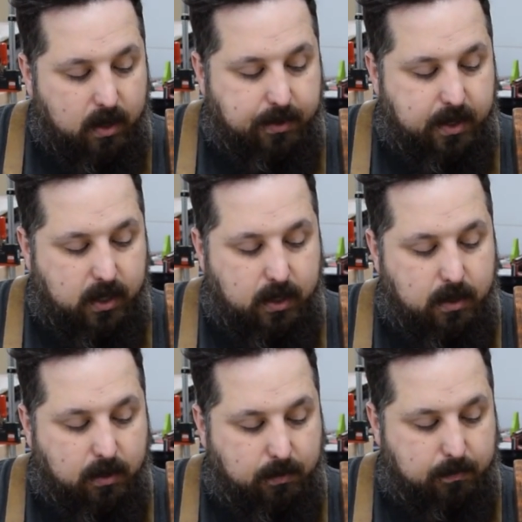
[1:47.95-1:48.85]

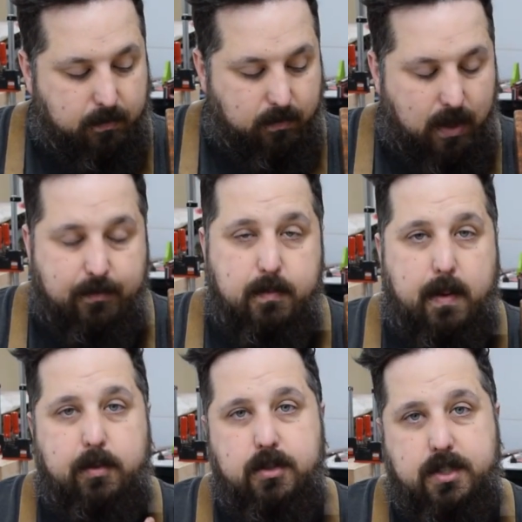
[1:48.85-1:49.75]
the level
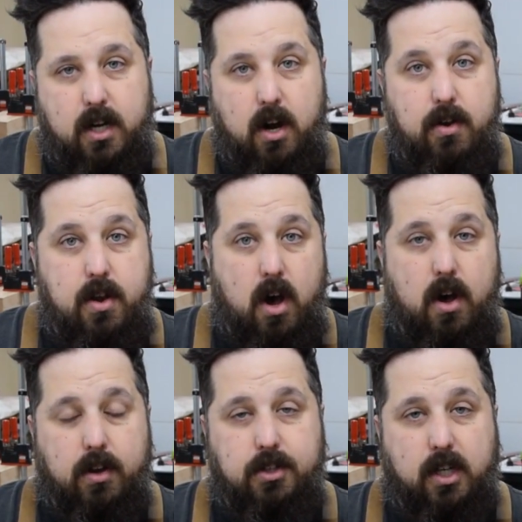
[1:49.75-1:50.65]
bubbles are
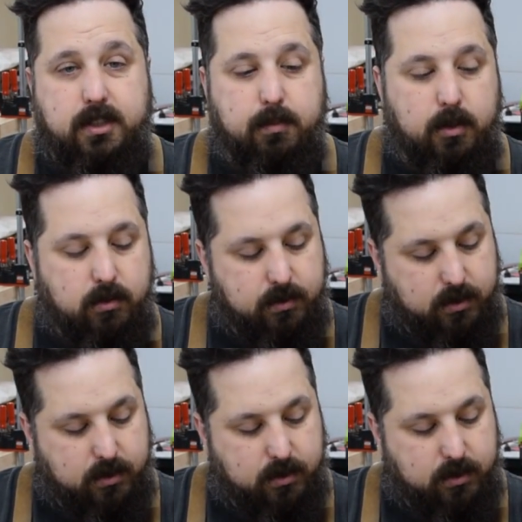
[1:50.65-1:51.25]
non-adjustable.